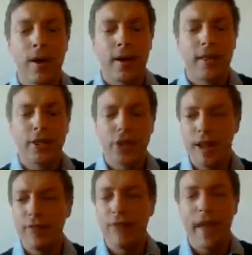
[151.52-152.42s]
The
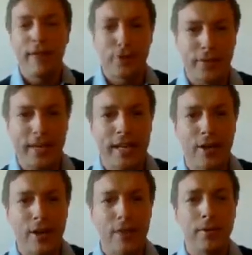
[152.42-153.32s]
shelf life's really
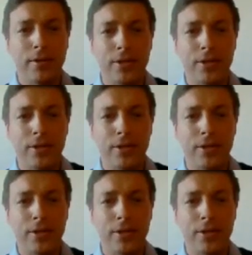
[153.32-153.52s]
good.